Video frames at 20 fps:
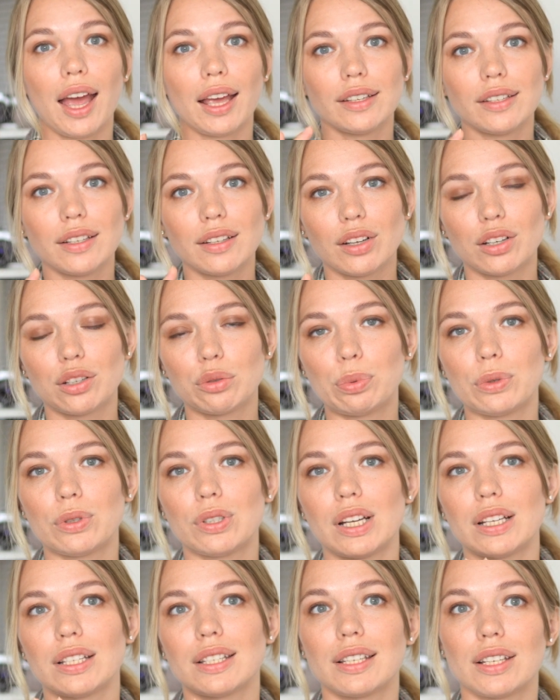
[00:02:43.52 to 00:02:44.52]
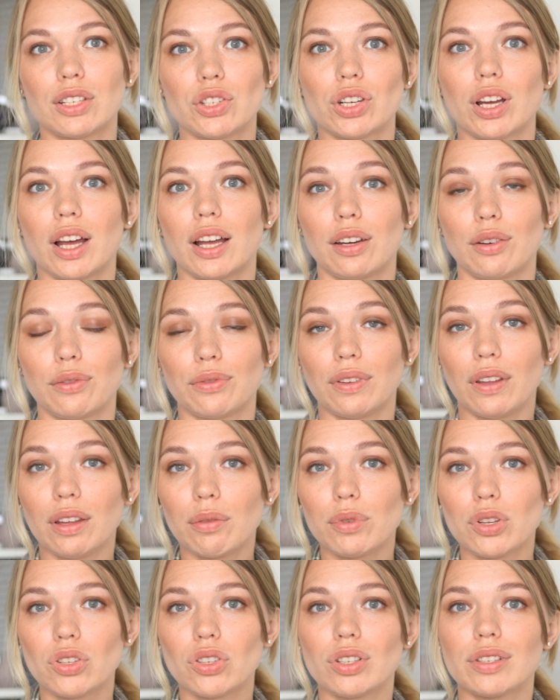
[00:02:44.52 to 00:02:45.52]
and incorporate such kind of
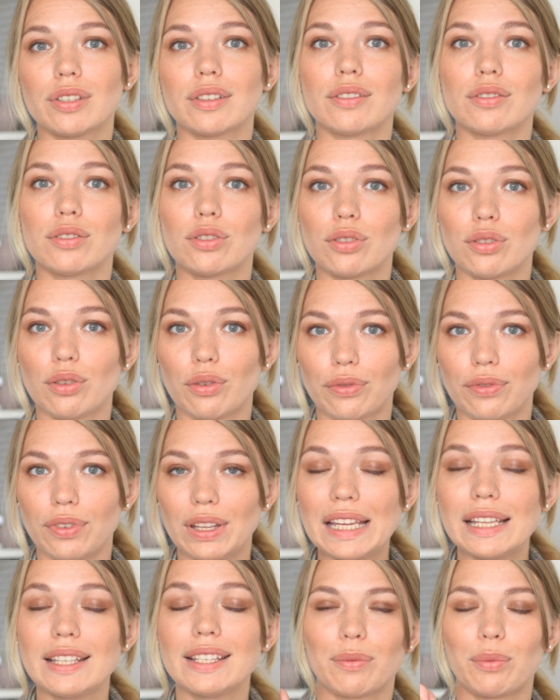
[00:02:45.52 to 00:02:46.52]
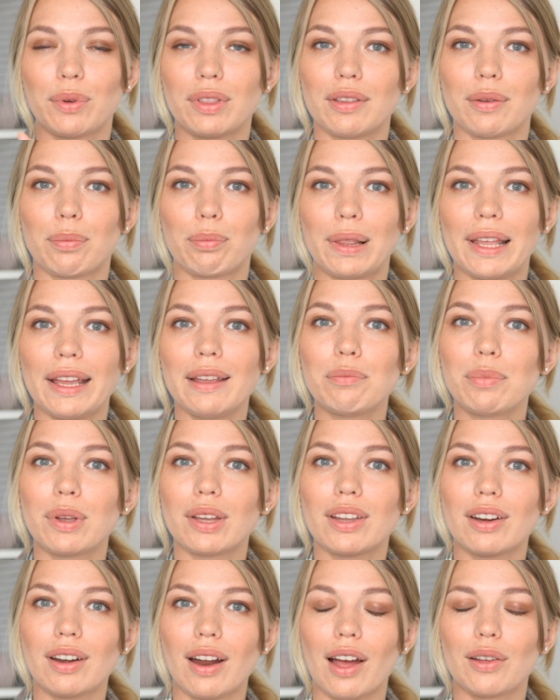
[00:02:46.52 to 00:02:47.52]
images into your feed with the plain
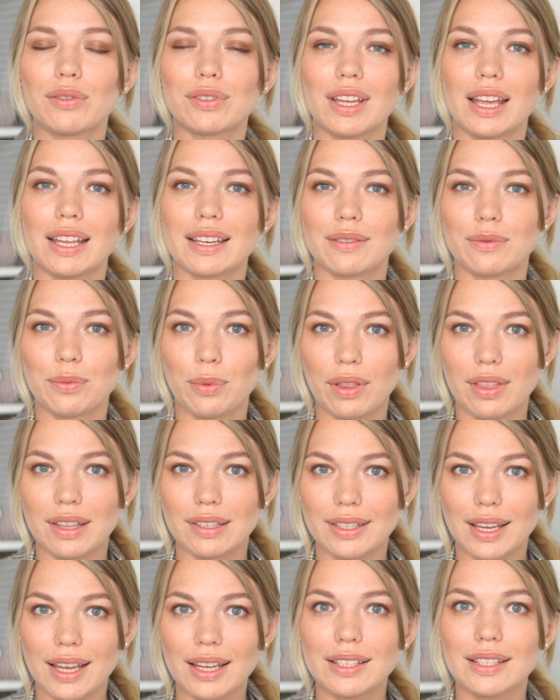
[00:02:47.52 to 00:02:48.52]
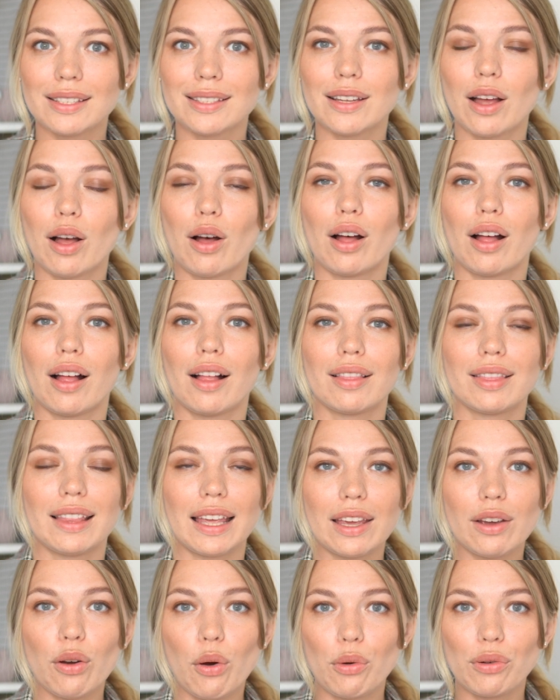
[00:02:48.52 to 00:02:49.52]
background and with the text
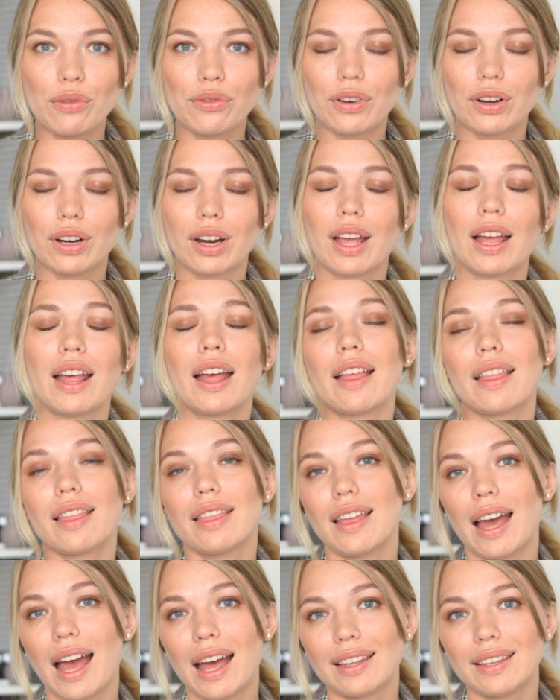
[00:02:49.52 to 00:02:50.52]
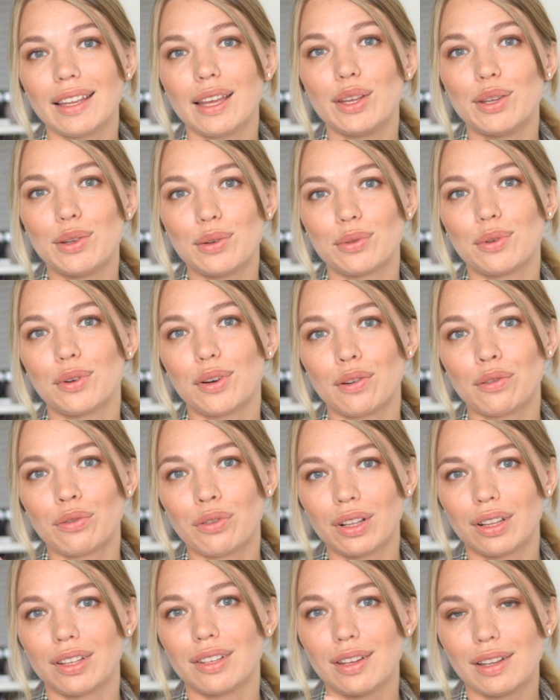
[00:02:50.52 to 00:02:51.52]
layover, then you
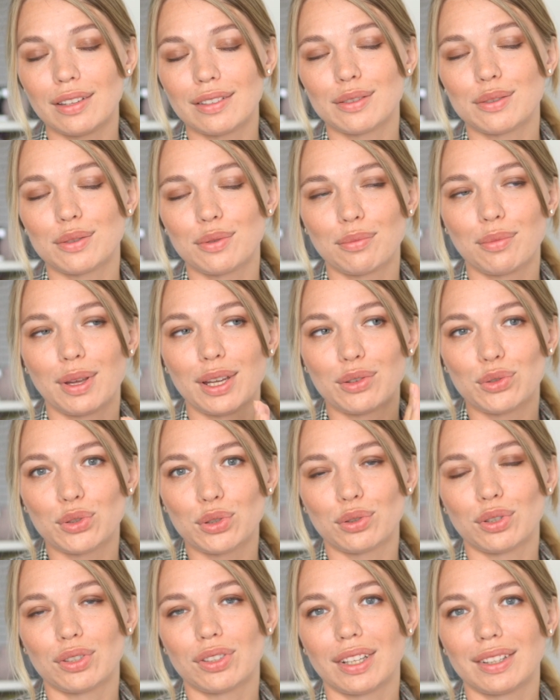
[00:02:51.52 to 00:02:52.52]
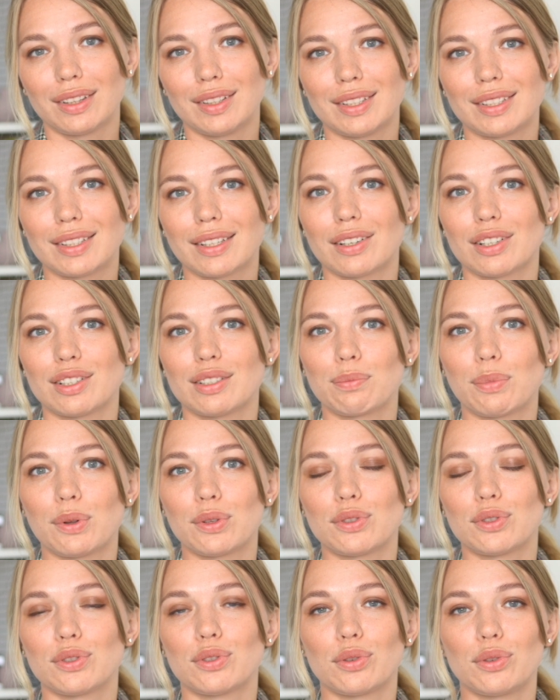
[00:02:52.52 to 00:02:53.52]
really need to make sure that this
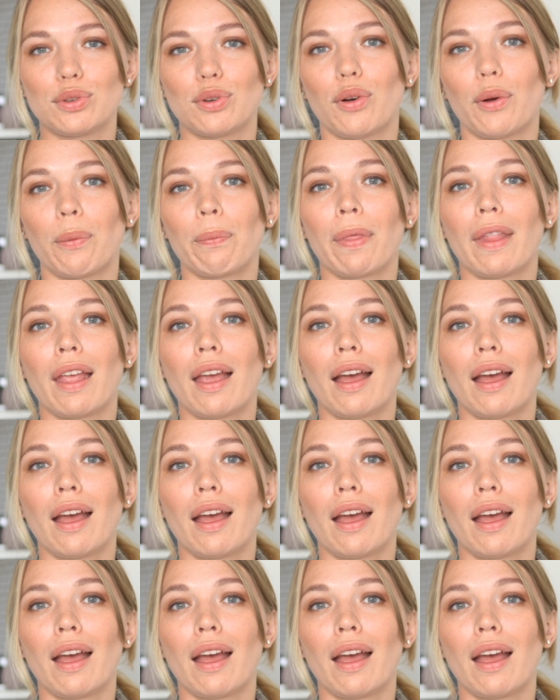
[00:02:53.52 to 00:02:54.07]
corresponds to your